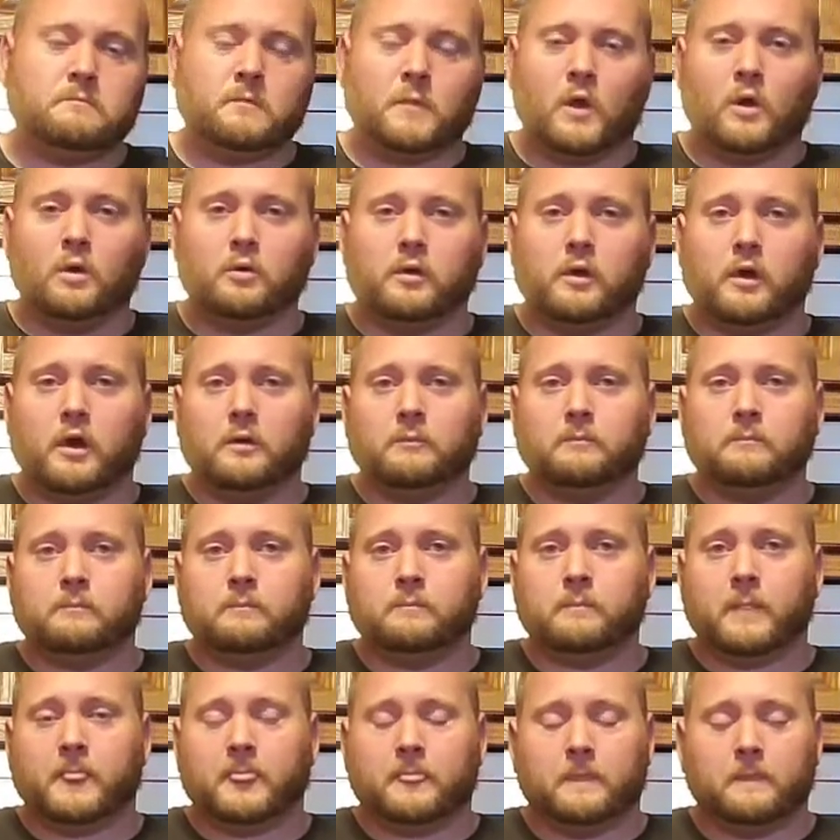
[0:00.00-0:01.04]
okay,
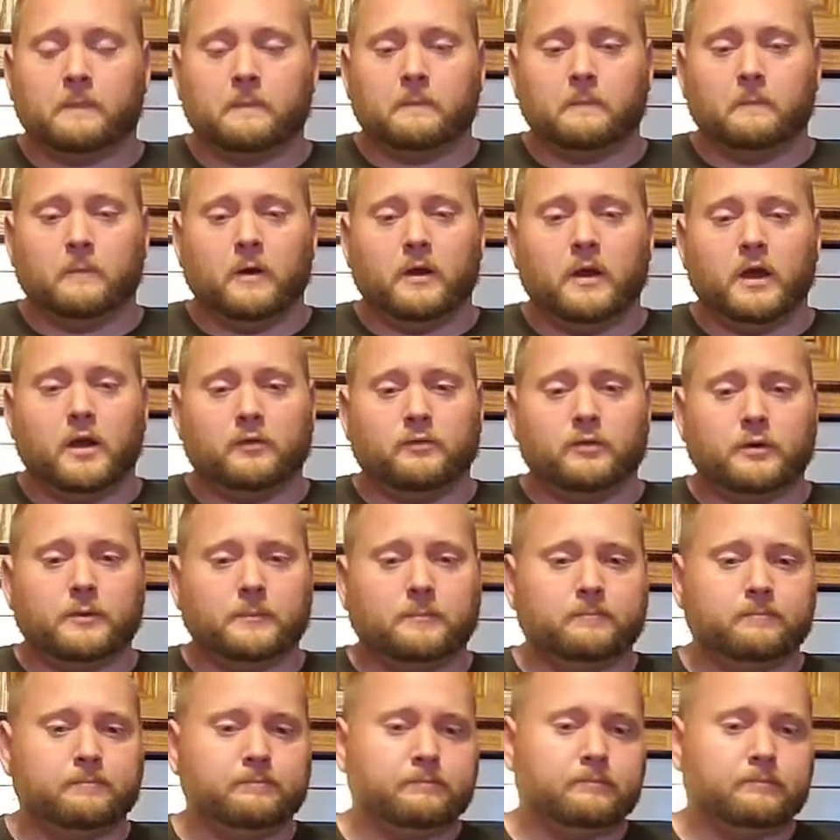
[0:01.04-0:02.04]
whatever.